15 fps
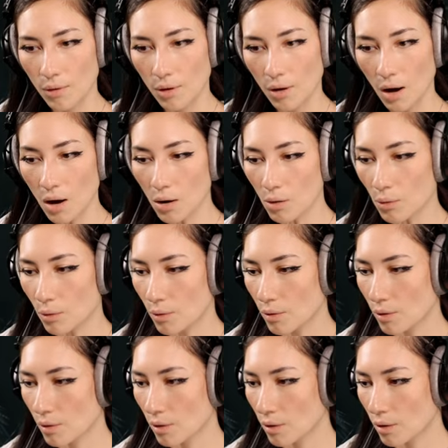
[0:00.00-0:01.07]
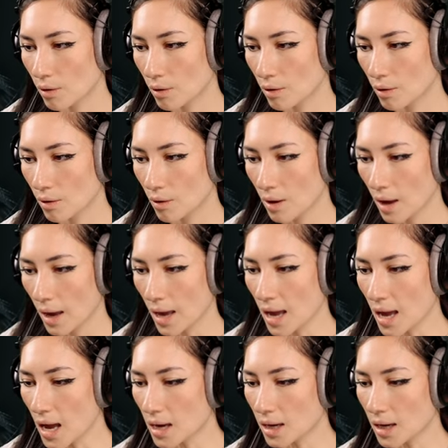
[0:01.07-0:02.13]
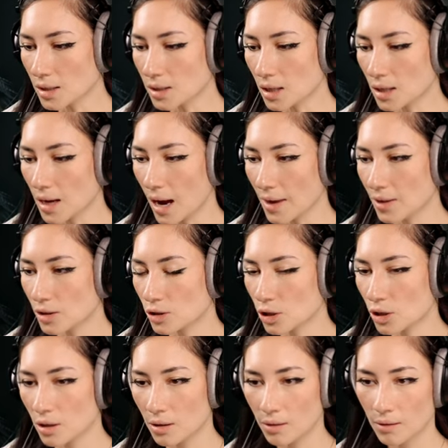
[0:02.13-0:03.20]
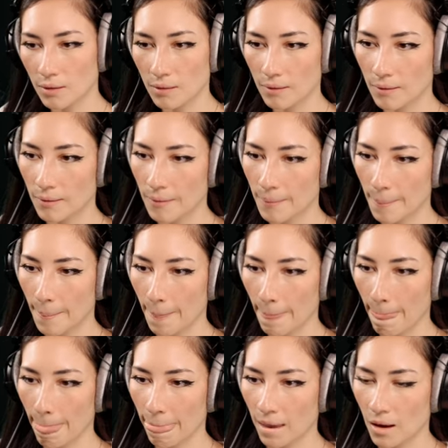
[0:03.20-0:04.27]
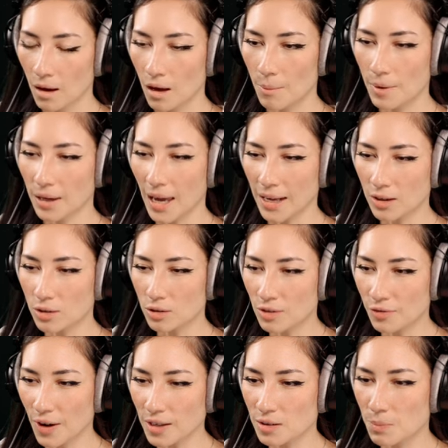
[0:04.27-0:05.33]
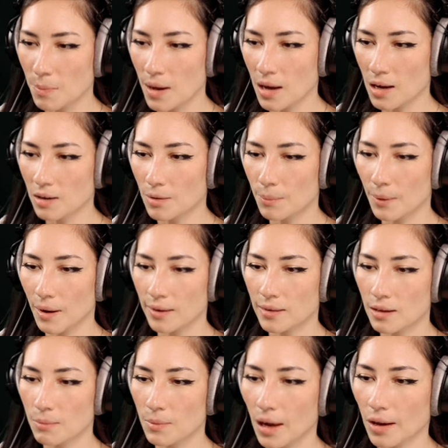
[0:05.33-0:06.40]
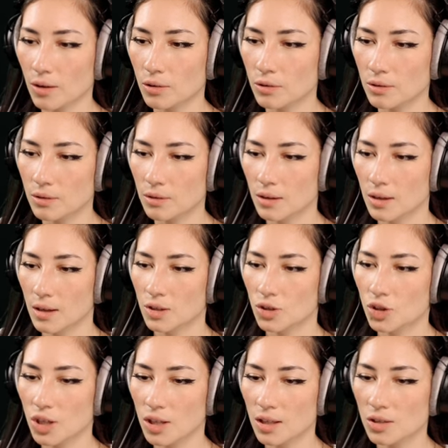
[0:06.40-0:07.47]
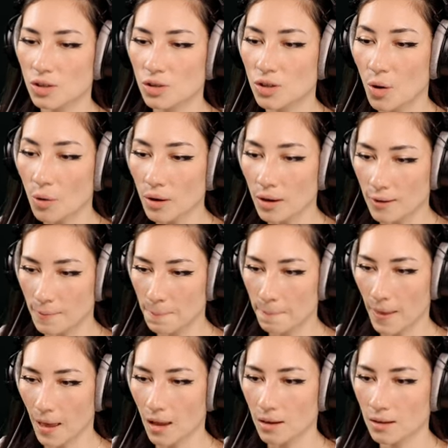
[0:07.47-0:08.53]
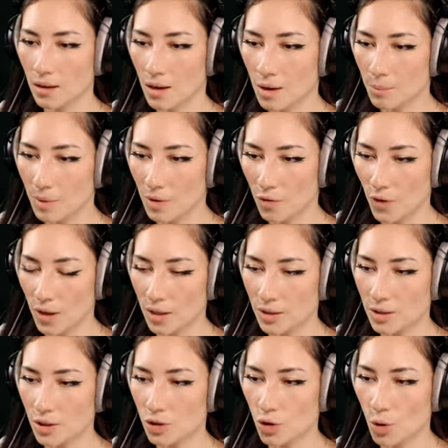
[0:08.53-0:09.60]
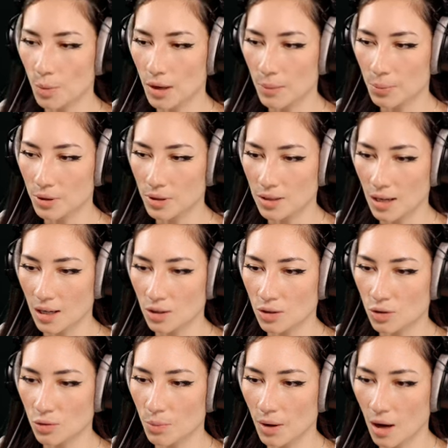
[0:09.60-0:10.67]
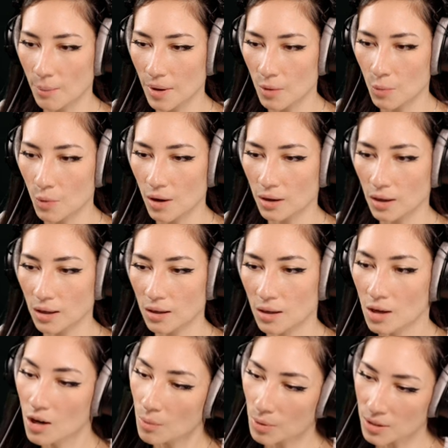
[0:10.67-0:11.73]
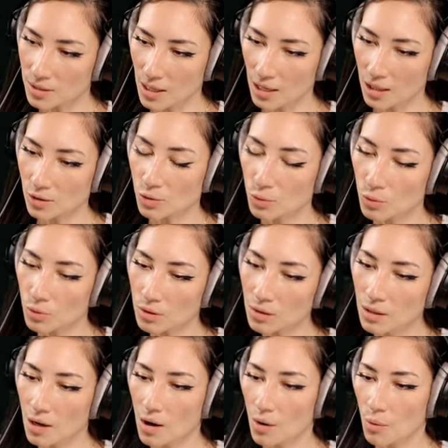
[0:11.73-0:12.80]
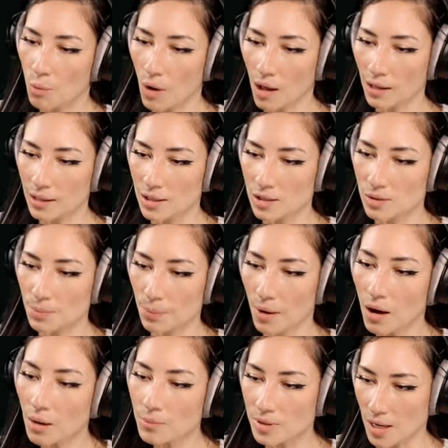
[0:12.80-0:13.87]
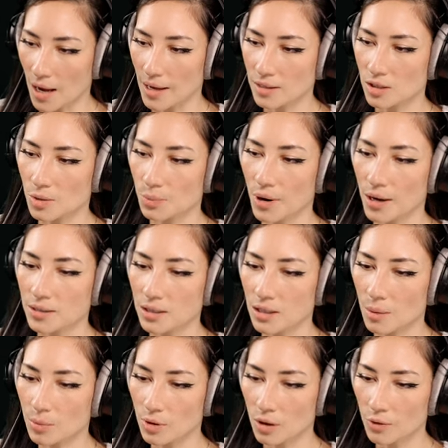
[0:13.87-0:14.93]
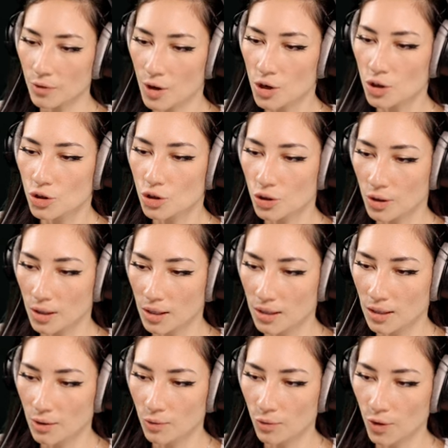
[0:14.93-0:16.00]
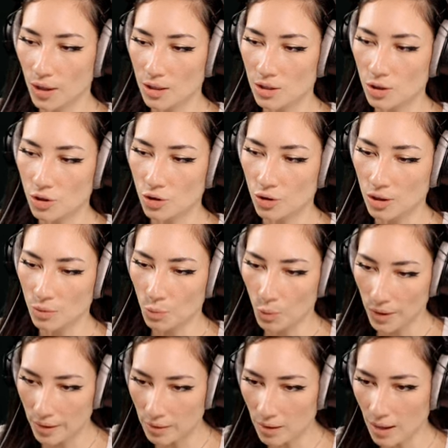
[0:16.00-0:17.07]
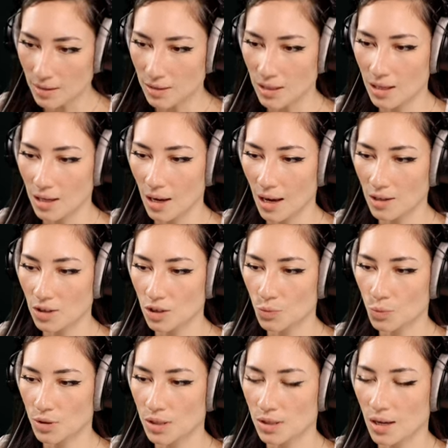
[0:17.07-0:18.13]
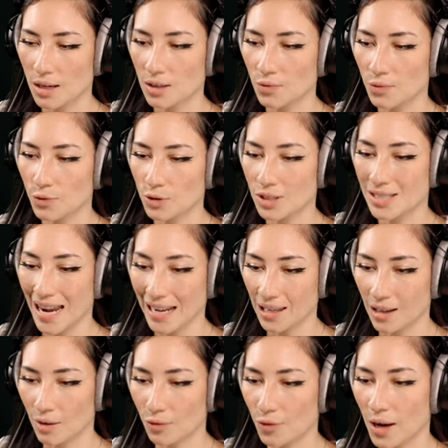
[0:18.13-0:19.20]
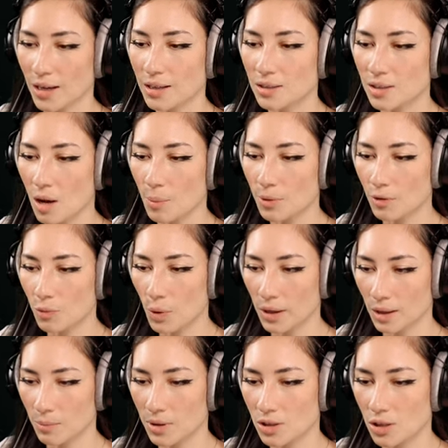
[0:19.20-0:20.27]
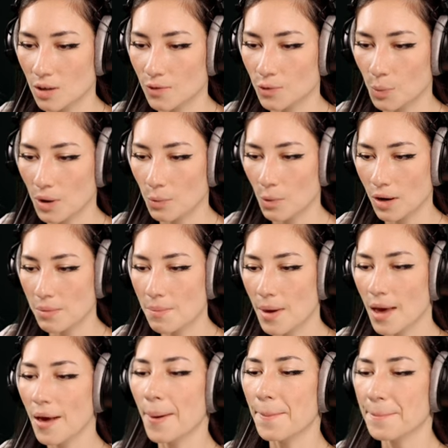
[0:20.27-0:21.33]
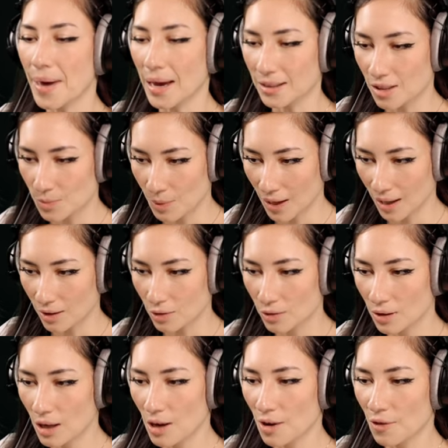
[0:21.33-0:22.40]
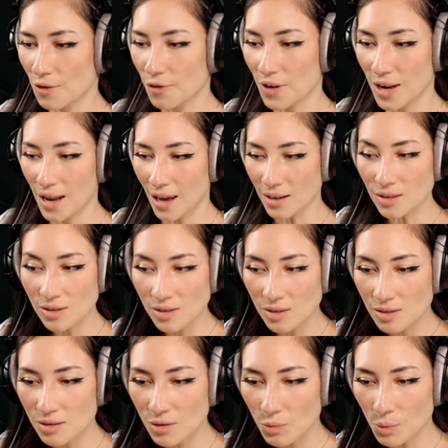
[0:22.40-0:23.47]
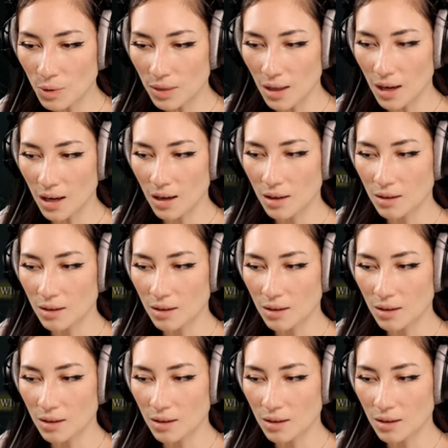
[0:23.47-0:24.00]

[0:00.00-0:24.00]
Oh. Hey, he's the guy that took the mechanical device made by the mechanical genius Dogen can be fit into the shinobi prosthetic to become a working prosthetic tool. While it is palm-sized, a surprising number of shuriken can fit into the shuriken wheel as the edges were designed for stacking, a fine example of what can be achieved when one matches mechanical finesse with a